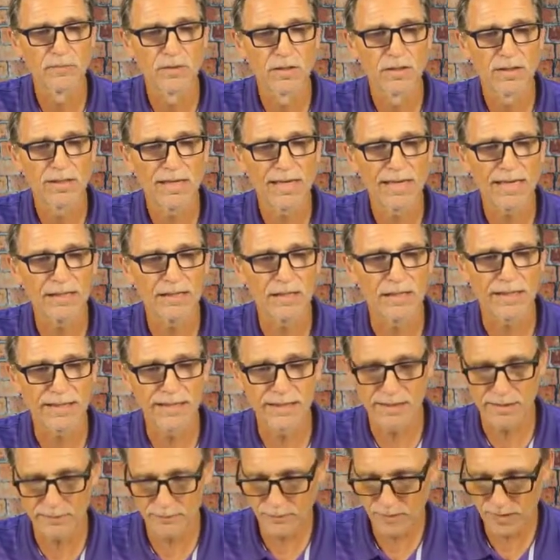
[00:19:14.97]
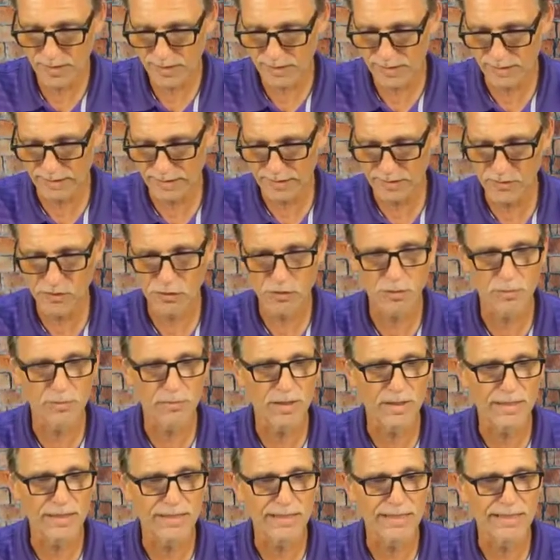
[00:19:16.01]
highlight it, hit the Insert
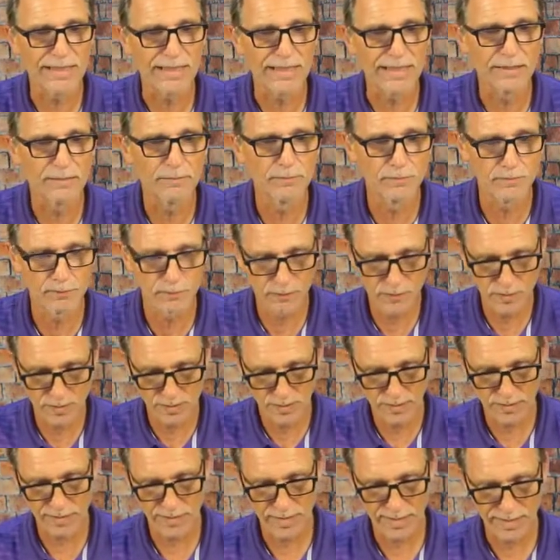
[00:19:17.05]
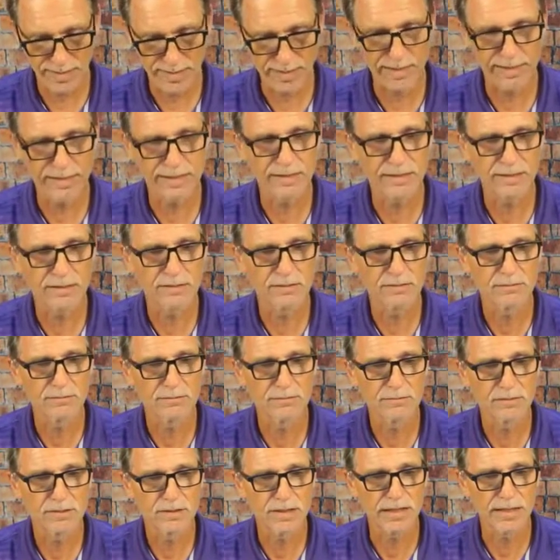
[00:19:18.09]
button again, and I can
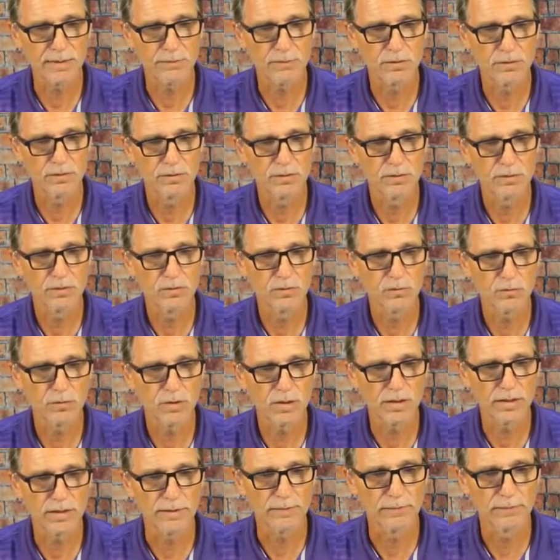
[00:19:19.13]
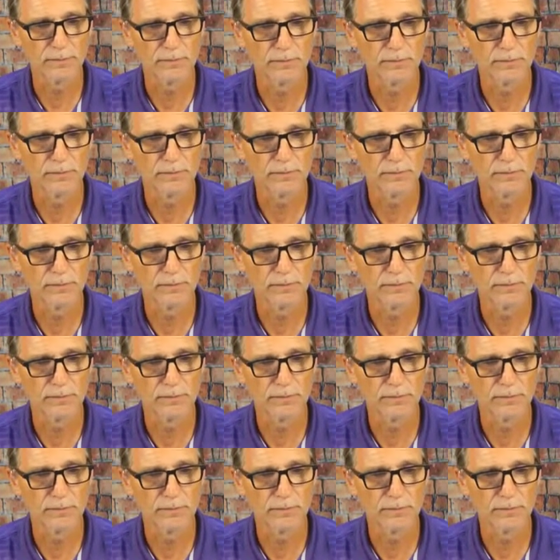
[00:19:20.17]
type run.